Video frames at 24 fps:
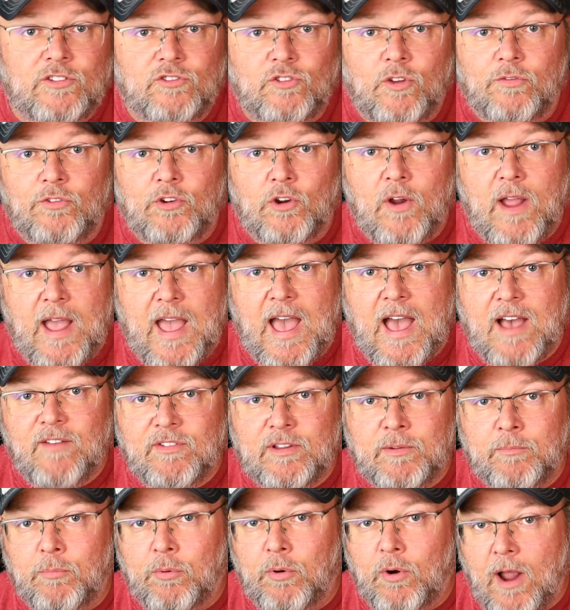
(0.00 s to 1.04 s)
So if you're
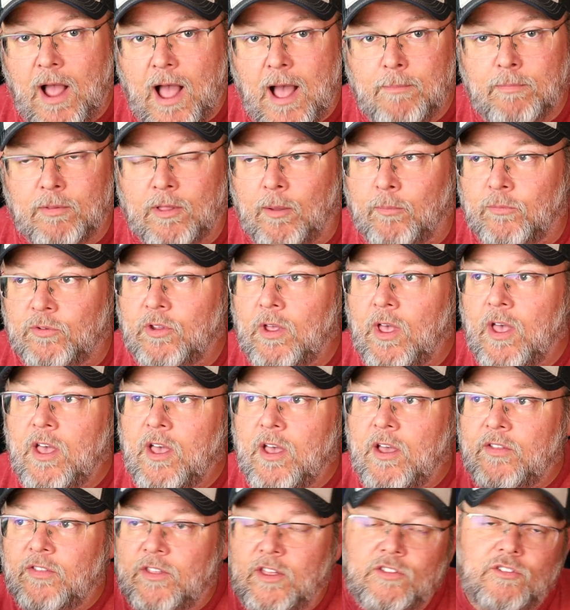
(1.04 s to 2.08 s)
having problems,
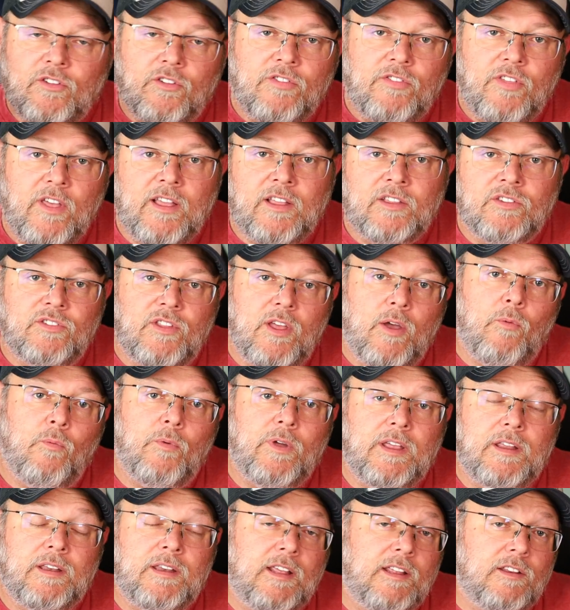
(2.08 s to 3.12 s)
these are things that
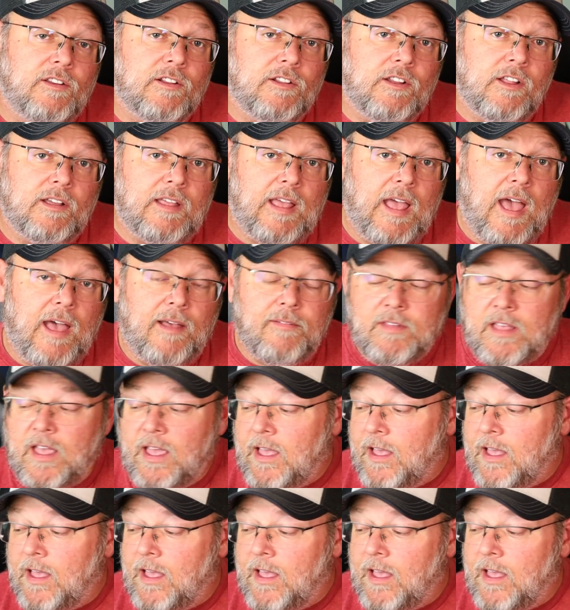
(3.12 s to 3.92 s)
we need to look at.